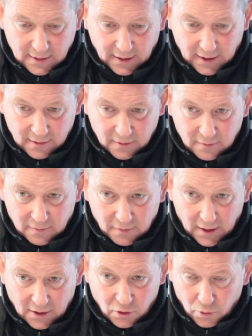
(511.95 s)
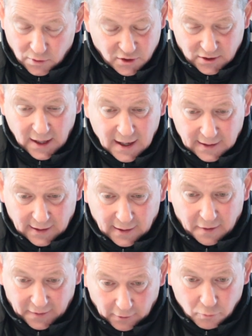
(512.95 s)
and no slack,
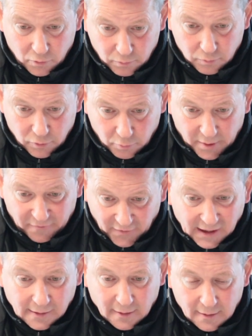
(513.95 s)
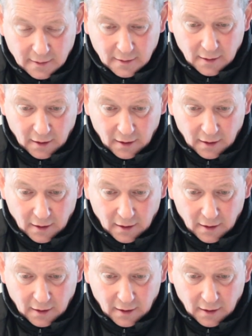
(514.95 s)
and I think we'll be fine.